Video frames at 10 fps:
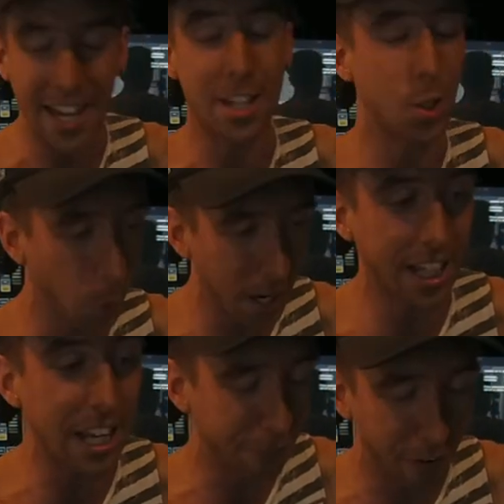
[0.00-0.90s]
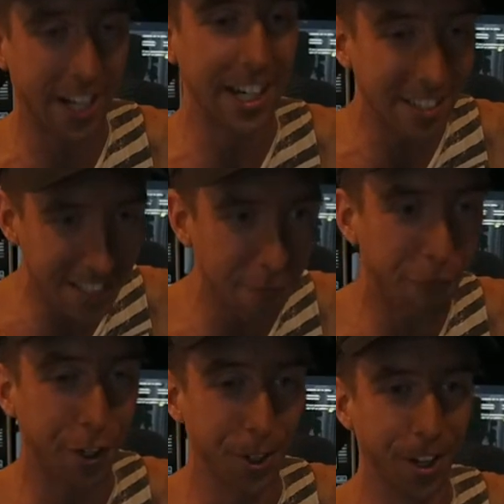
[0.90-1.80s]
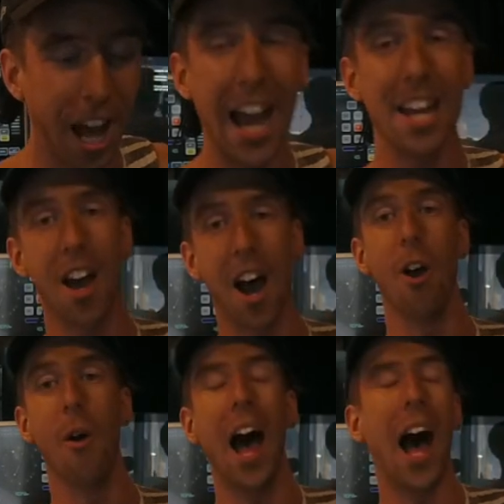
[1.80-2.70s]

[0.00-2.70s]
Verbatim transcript: It's really fucking difficult. I know.